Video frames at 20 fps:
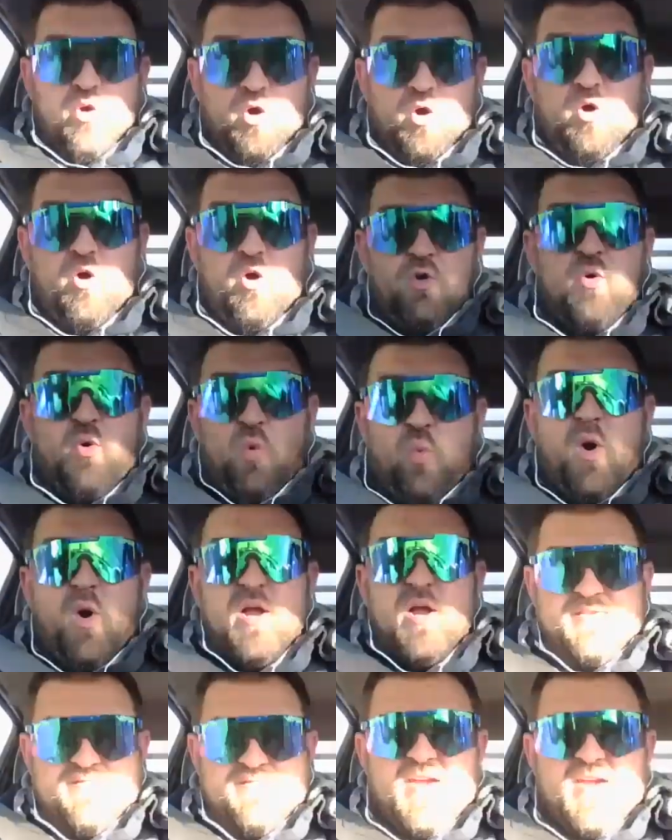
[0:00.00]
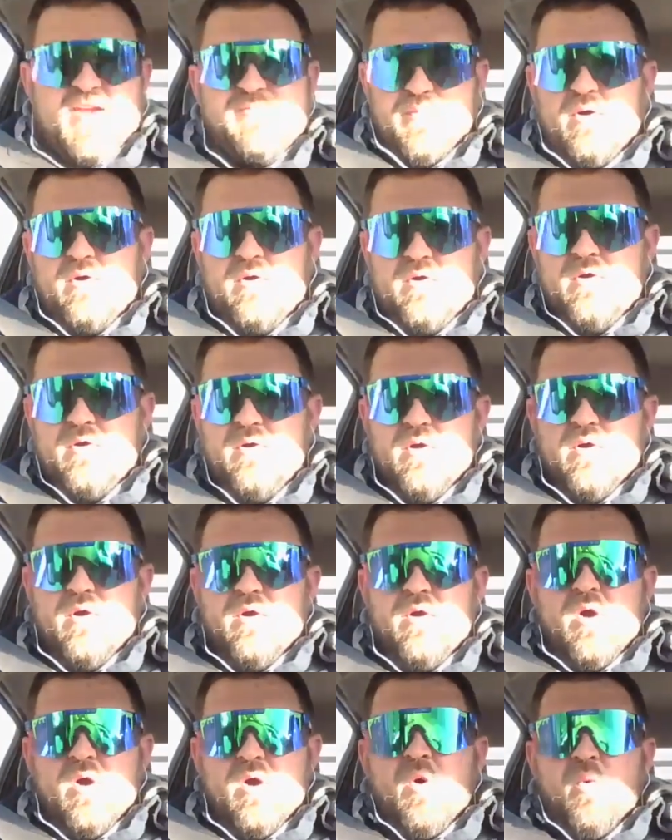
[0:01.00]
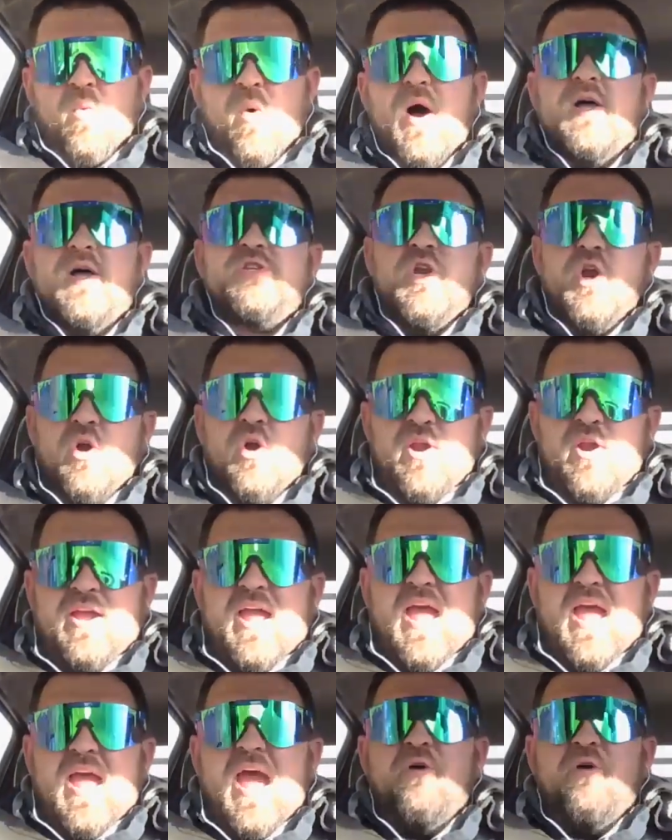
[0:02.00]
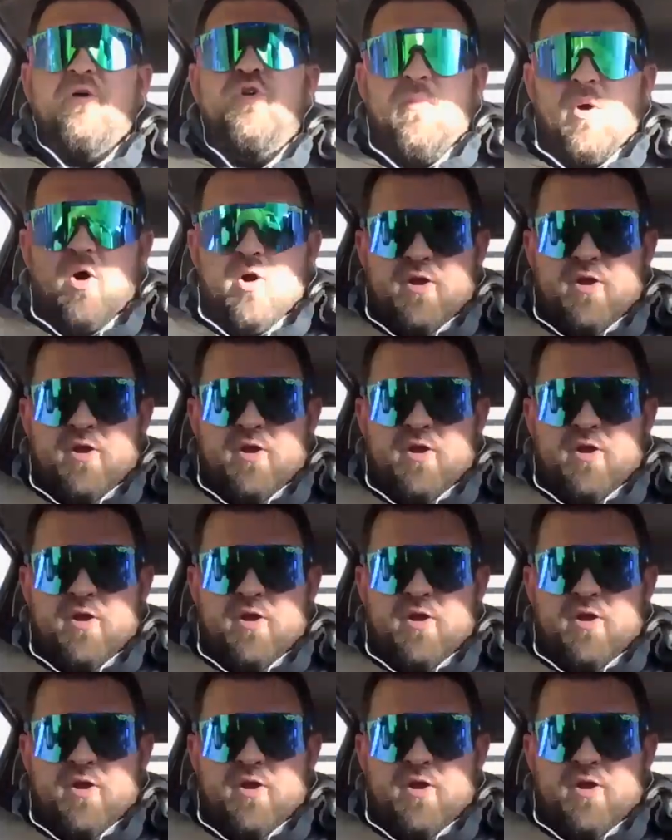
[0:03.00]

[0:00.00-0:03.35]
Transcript: learn was Facebook, was learning how to